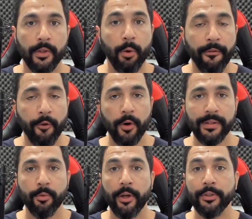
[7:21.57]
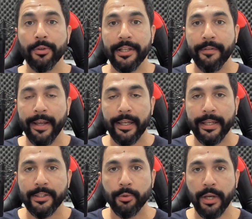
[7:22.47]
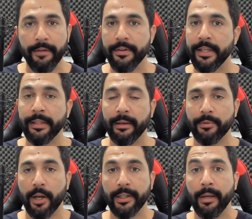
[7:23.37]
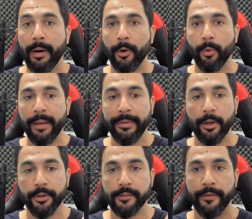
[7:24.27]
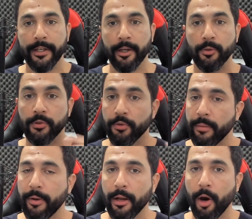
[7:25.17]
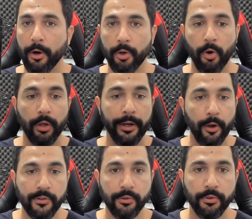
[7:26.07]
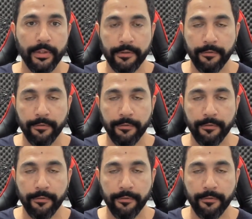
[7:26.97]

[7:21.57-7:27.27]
So of course, I'm going to leave a link to everything that I'm talking about right below this video, to the blog article, and also to this